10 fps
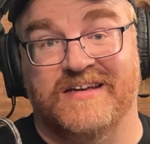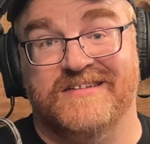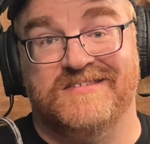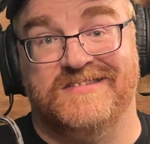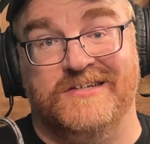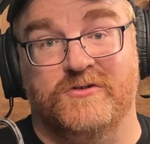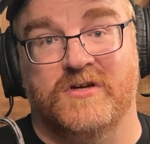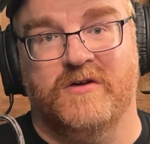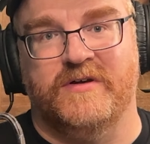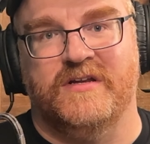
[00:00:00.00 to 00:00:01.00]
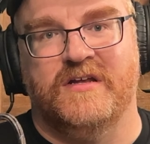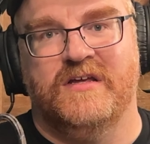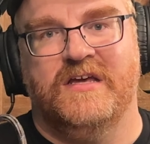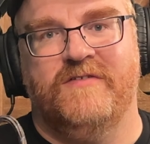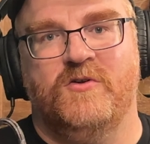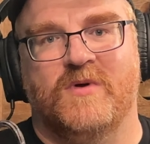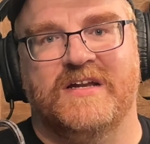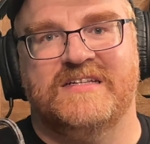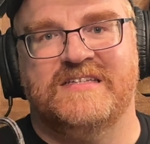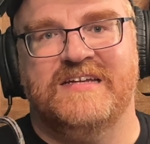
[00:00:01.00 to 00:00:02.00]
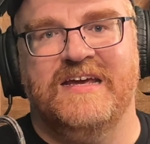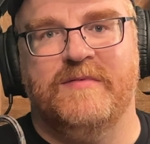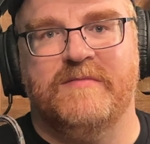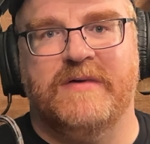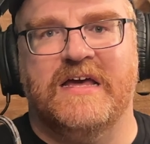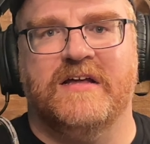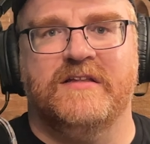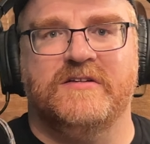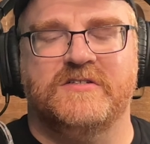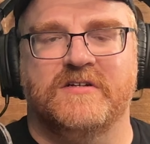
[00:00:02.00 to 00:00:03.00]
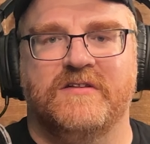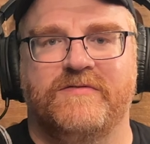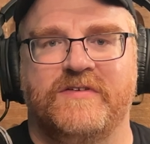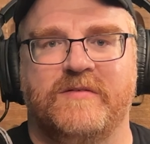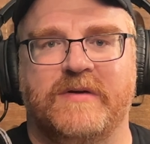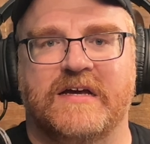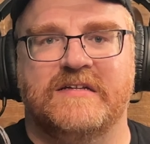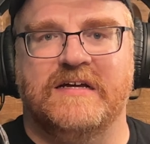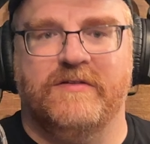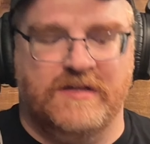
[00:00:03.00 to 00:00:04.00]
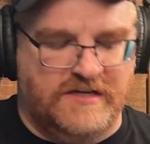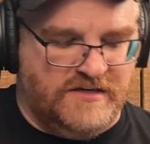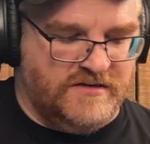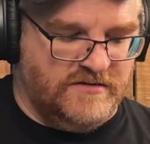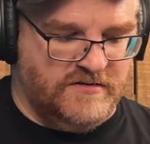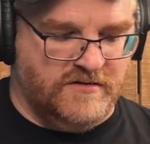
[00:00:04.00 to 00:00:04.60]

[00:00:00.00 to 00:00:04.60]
Like, it's still going. If you want to tame it back a little, turn the feedback down there.